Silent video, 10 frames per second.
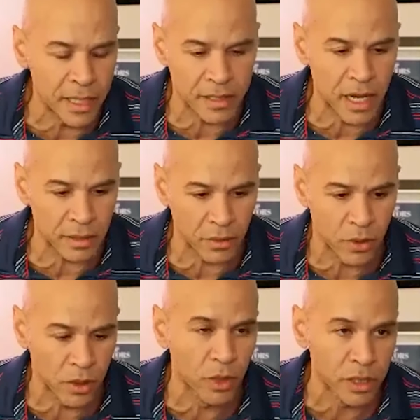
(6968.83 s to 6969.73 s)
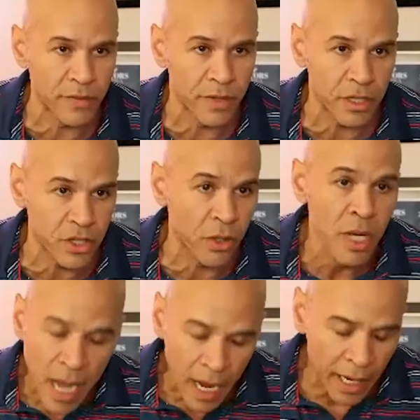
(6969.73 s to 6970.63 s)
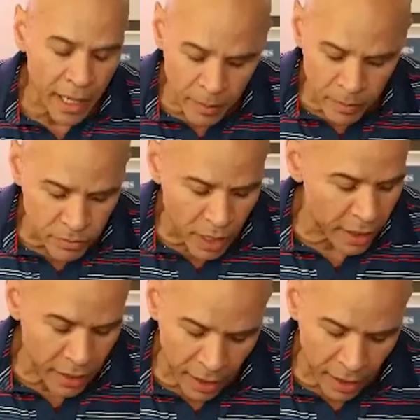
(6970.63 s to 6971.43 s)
That's not the world we're living in. So I've